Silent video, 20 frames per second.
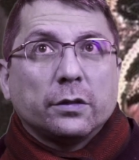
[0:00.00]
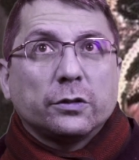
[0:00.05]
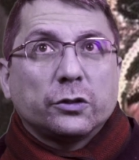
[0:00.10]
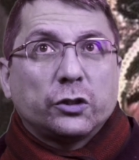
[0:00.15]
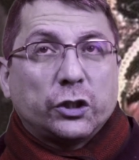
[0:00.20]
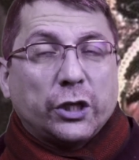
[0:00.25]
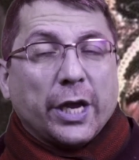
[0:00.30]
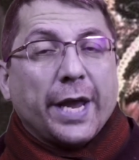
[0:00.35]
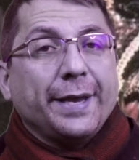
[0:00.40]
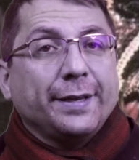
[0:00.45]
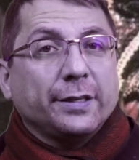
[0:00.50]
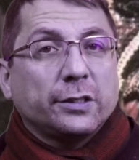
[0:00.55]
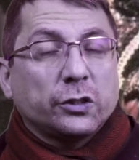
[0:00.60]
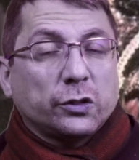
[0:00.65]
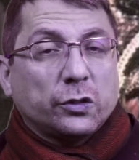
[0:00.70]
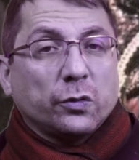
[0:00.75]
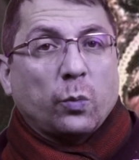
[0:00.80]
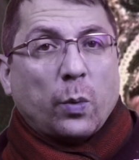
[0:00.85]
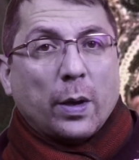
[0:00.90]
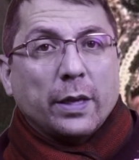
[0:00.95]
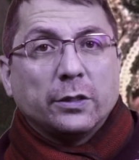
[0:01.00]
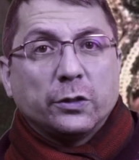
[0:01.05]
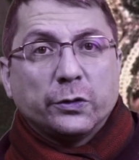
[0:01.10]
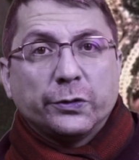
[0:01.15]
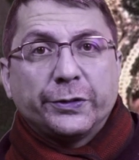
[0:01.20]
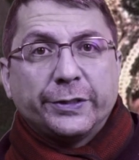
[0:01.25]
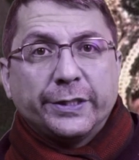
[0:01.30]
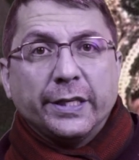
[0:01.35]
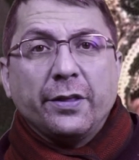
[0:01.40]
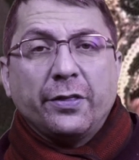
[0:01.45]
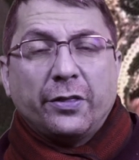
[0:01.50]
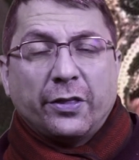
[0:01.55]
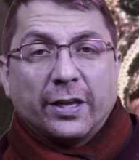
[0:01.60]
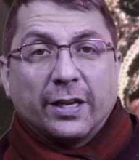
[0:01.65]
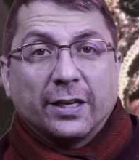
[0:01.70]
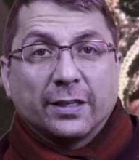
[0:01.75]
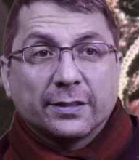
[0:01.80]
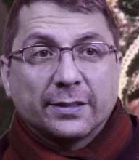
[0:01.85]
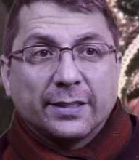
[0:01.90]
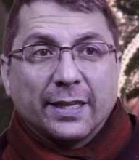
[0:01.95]
change the way you see
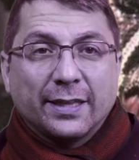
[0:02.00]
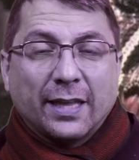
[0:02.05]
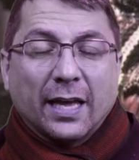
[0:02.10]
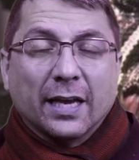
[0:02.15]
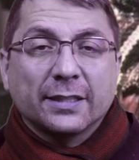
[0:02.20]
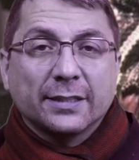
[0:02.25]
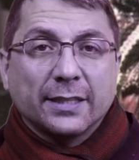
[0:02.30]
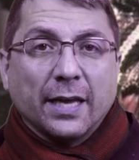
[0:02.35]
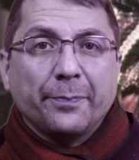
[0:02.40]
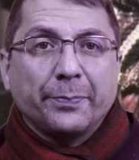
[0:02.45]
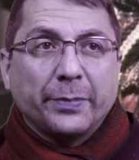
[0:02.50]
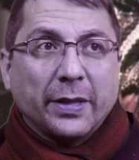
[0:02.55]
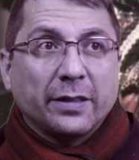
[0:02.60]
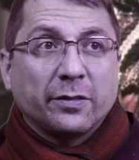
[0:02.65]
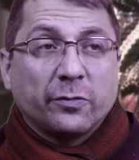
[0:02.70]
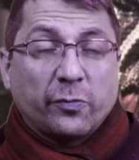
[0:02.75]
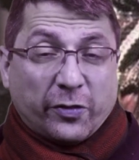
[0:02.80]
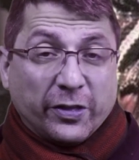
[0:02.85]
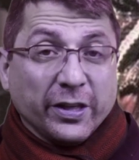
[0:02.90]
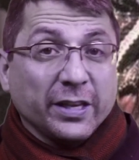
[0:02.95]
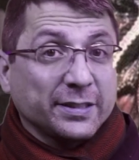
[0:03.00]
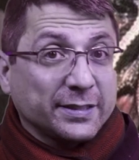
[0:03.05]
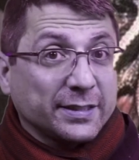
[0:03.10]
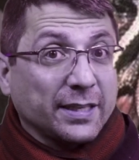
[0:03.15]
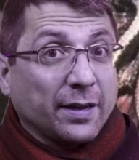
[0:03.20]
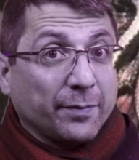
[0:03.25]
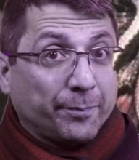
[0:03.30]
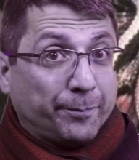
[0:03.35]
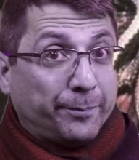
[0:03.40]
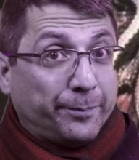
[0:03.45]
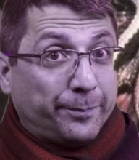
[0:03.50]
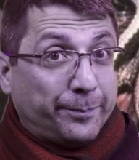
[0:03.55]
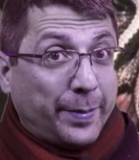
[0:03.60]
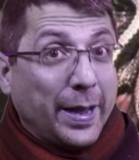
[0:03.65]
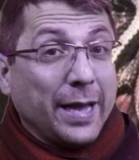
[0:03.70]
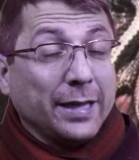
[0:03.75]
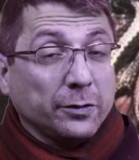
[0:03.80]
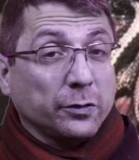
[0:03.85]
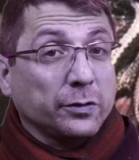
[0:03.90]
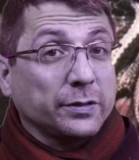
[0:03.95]
things, and accept that things are
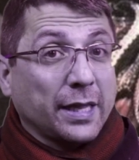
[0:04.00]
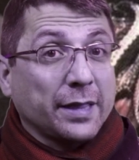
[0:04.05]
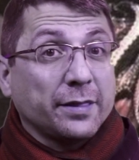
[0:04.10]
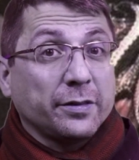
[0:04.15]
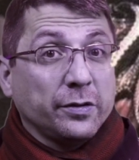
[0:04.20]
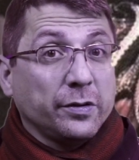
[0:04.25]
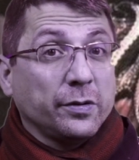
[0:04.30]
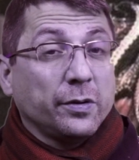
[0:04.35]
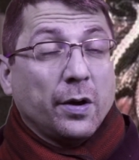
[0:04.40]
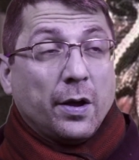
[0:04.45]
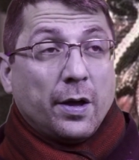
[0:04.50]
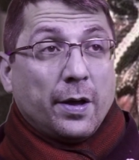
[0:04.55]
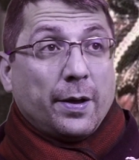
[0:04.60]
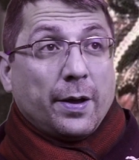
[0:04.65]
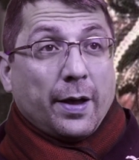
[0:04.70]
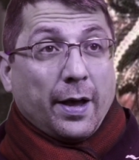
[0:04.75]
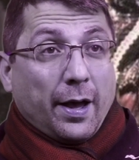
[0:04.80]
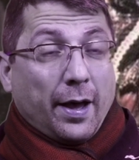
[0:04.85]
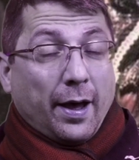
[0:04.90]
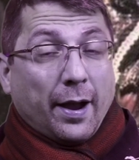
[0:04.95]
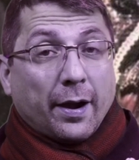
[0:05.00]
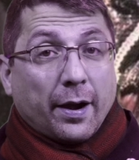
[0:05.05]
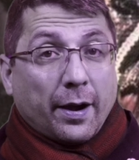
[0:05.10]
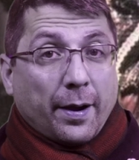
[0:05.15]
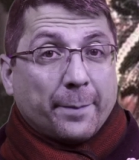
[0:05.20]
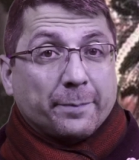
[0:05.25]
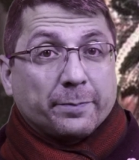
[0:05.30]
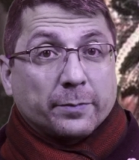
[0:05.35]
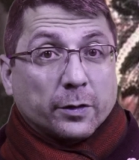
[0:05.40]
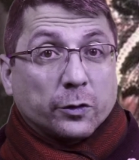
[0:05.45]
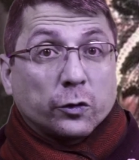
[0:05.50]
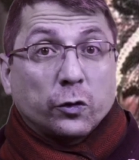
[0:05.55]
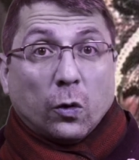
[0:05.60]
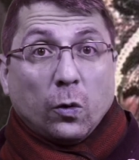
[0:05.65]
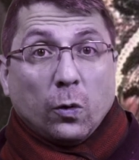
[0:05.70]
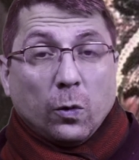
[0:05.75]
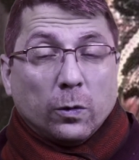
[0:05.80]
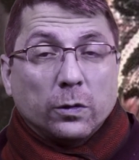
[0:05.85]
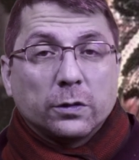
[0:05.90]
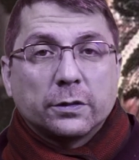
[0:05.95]
better than you are
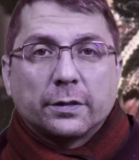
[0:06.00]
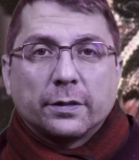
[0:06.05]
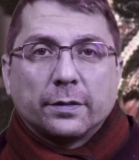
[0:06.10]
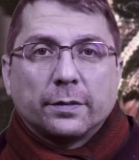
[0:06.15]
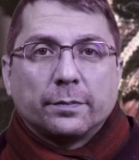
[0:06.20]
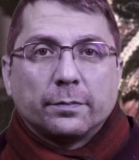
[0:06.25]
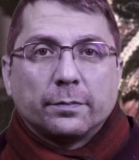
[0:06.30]
told,